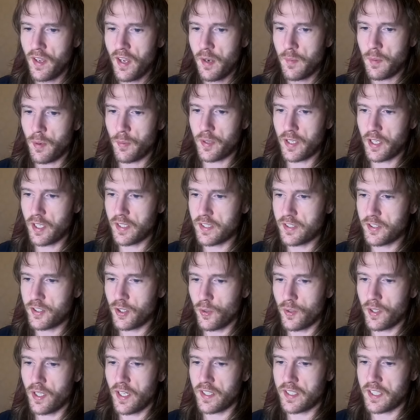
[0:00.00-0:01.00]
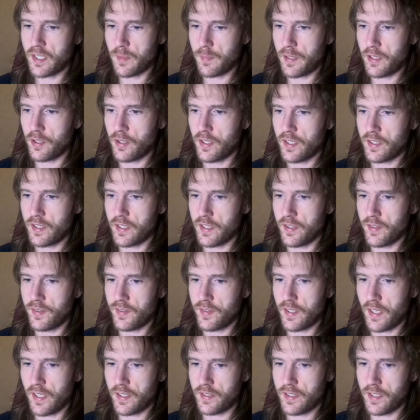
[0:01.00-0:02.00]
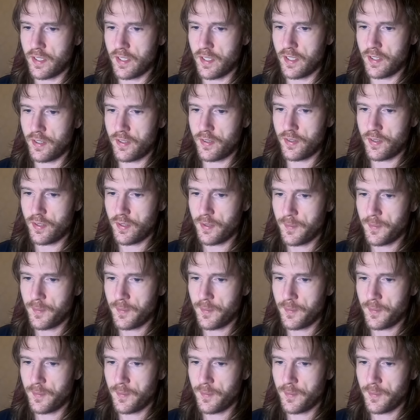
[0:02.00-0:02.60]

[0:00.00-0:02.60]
But what I do like about it is that it is